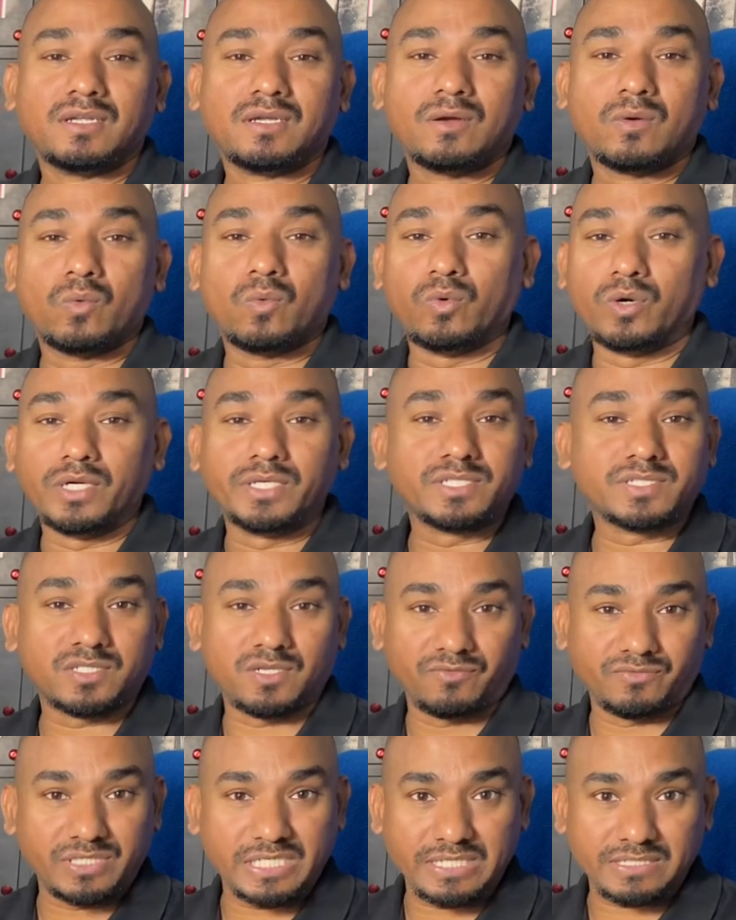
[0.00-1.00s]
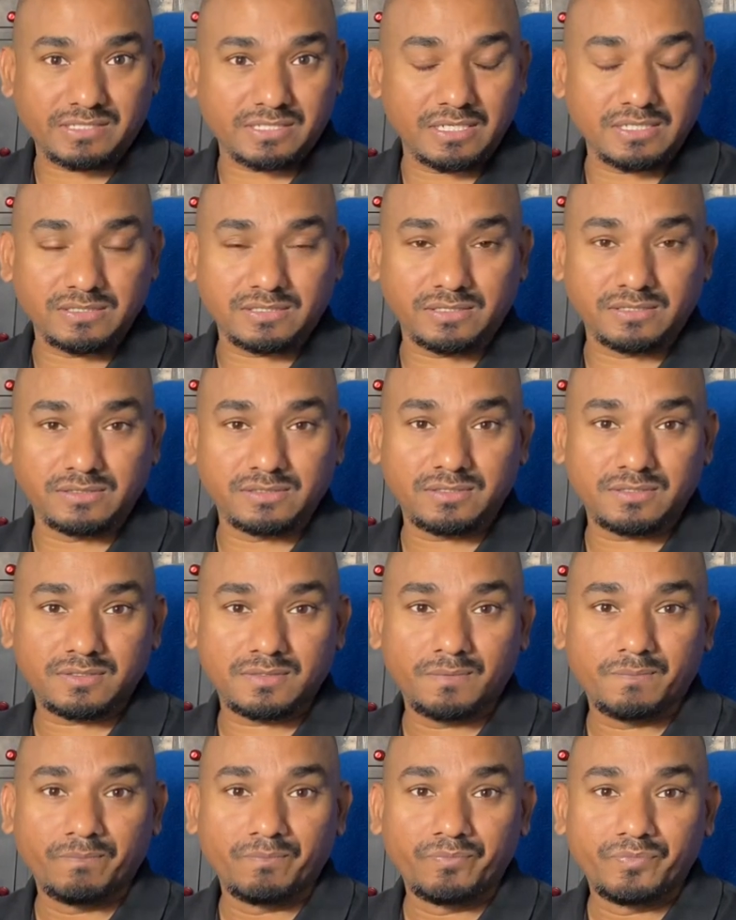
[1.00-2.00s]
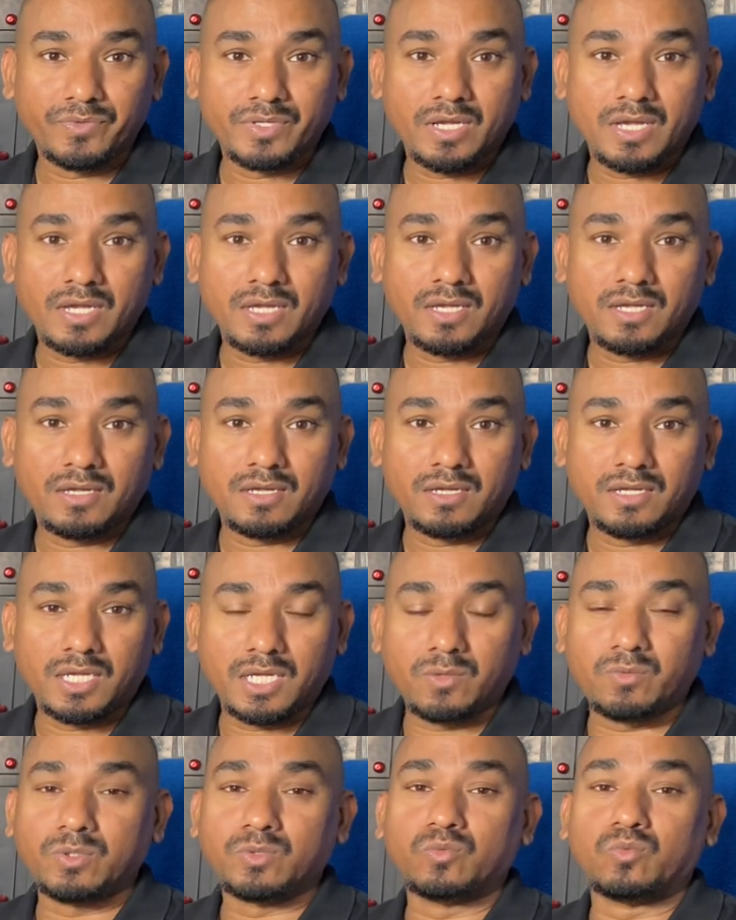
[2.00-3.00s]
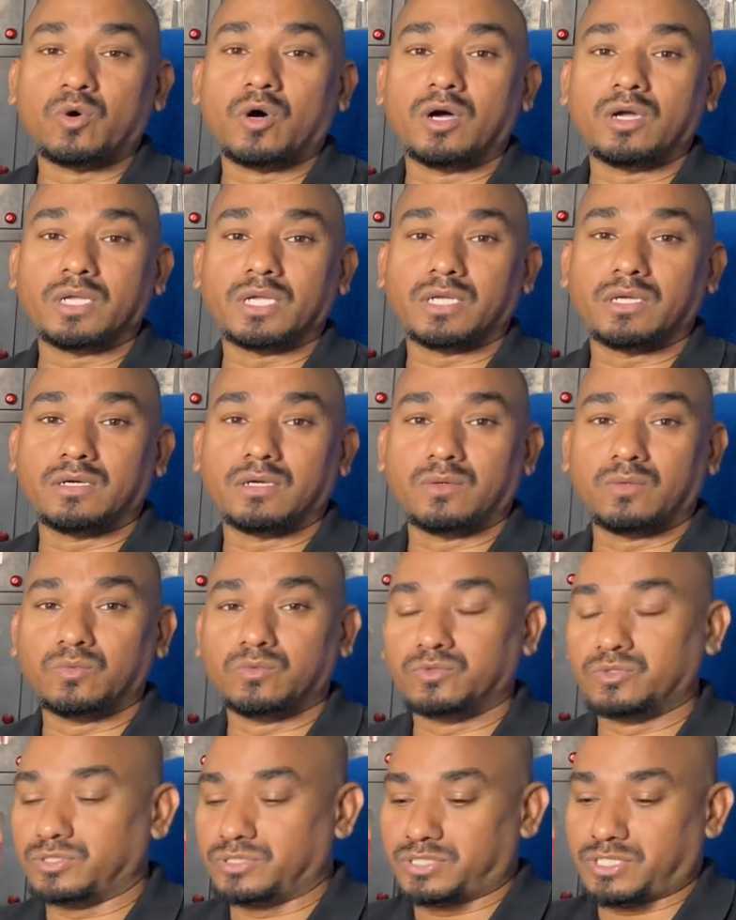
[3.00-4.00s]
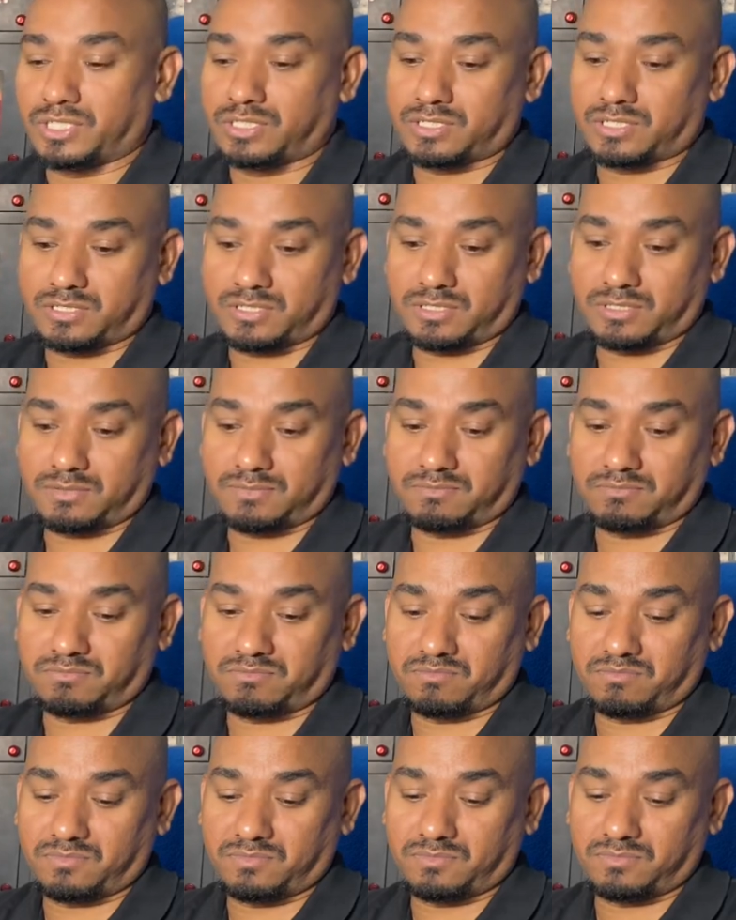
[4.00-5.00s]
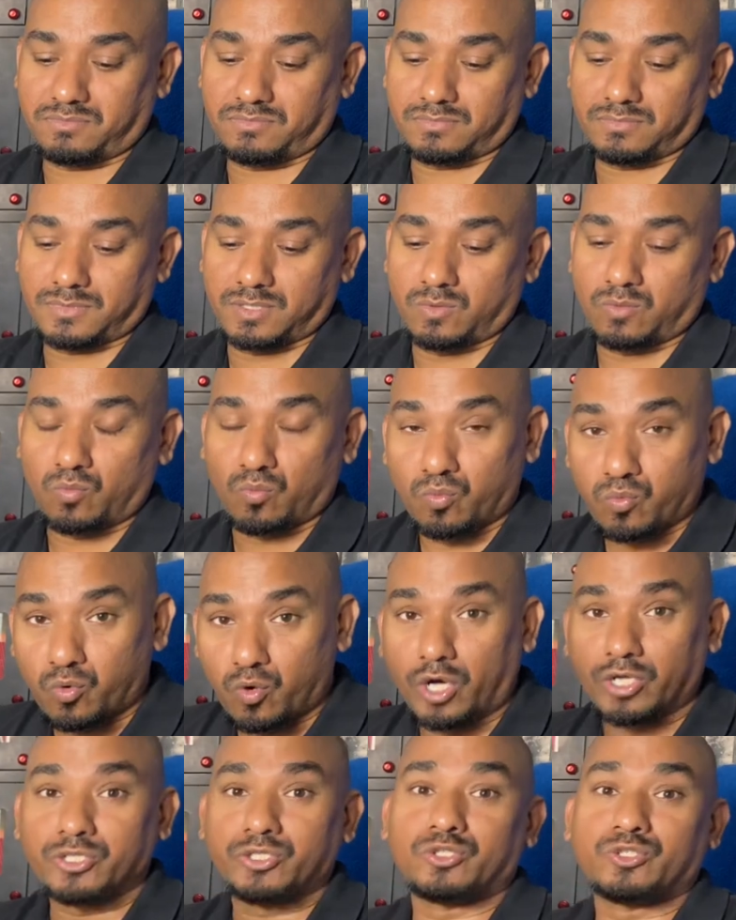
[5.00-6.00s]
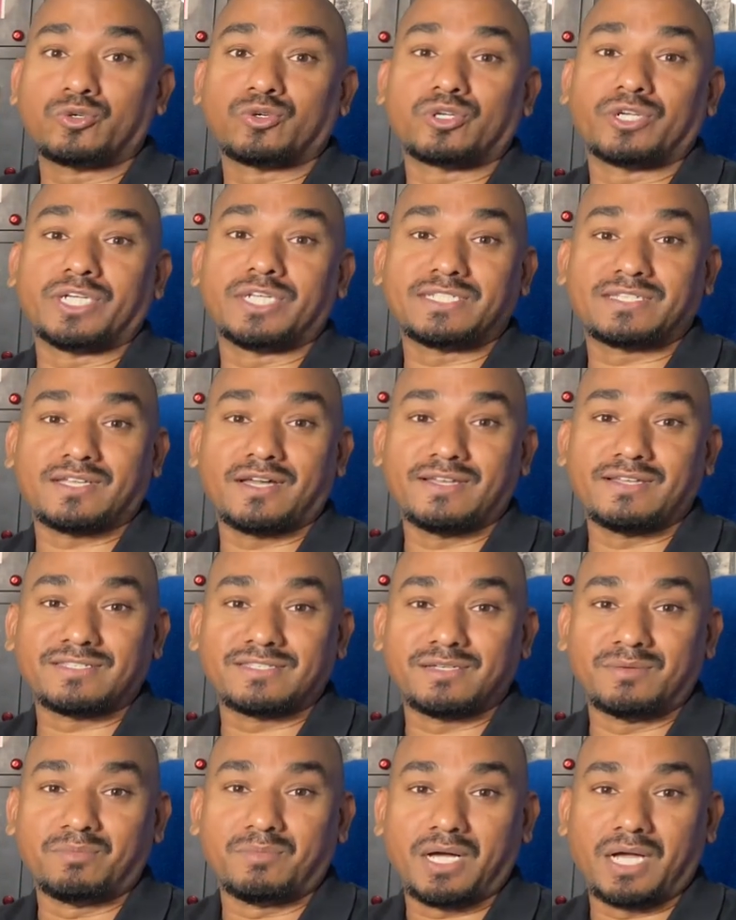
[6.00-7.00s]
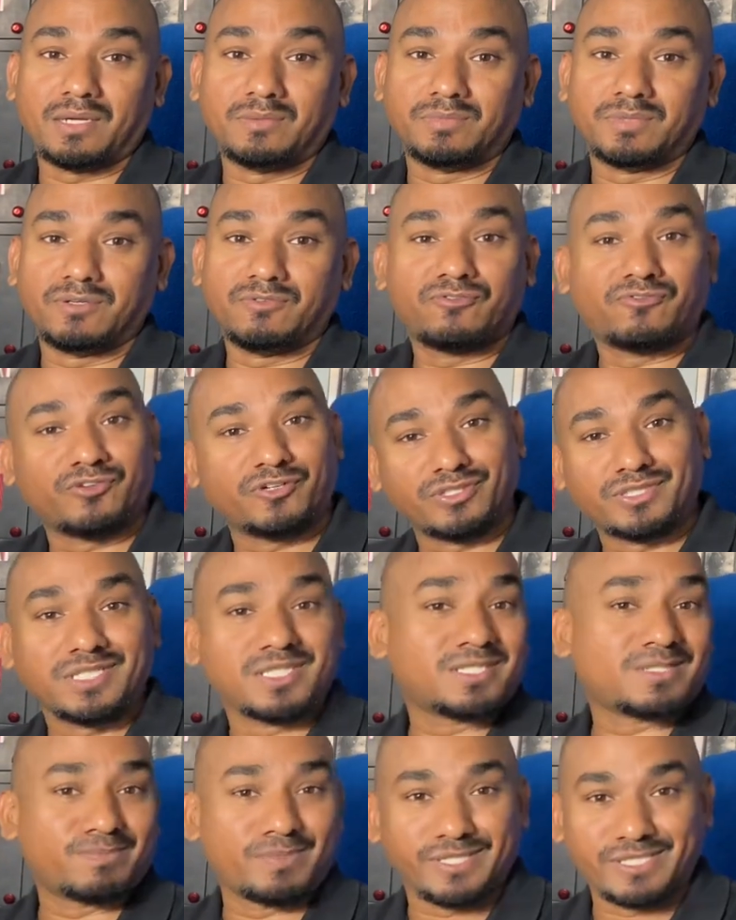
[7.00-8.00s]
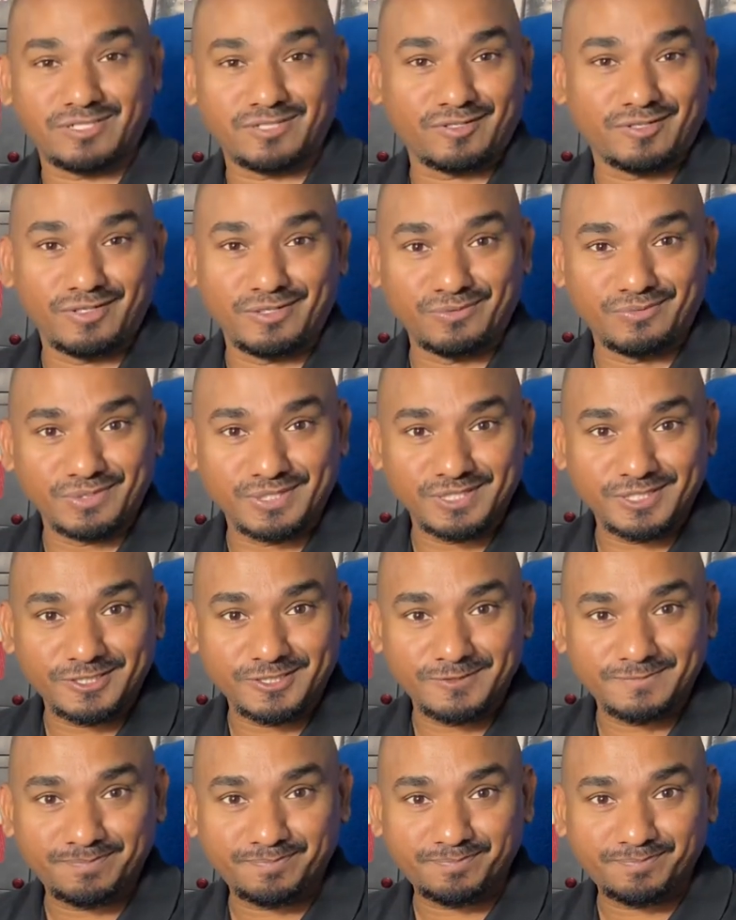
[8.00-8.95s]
words of their sentence, even would just want to criticize the Bible for this particular word.